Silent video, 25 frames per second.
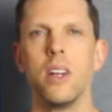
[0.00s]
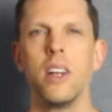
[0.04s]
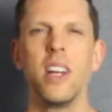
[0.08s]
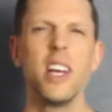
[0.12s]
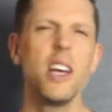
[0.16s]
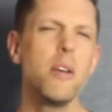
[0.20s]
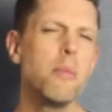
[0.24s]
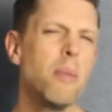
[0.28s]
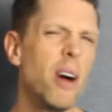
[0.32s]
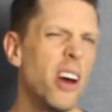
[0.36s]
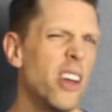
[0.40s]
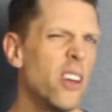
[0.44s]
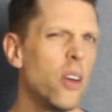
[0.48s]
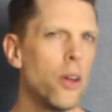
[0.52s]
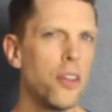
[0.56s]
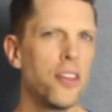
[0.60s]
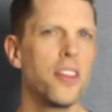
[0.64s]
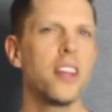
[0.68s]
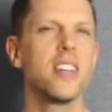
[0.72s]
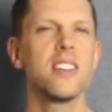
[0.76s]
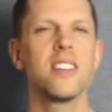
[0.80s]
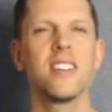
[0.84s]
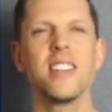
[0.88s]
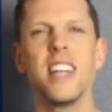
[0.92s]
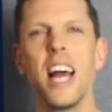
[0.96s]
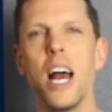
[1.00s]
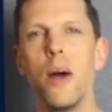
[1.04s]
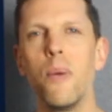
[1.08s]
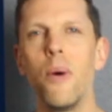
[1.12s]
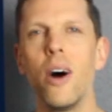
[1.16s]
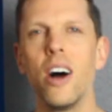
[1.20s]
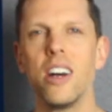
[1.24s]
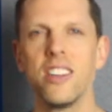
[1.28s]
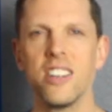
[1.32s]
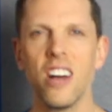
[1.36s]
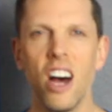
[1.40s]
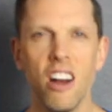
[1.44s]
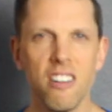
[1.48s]
You might not think snare
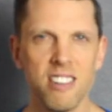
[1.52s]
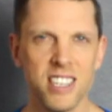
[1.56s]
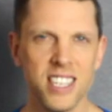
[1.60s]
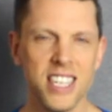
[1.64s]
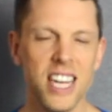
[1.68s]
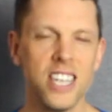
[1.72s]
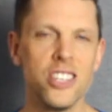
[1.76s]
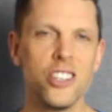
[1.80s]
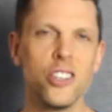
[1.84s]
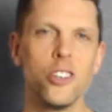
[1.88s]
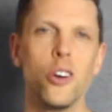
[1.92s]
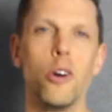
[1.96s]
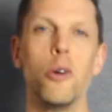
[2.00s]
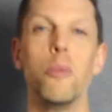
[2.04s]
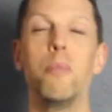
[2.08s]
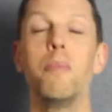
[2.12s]
wires are essential,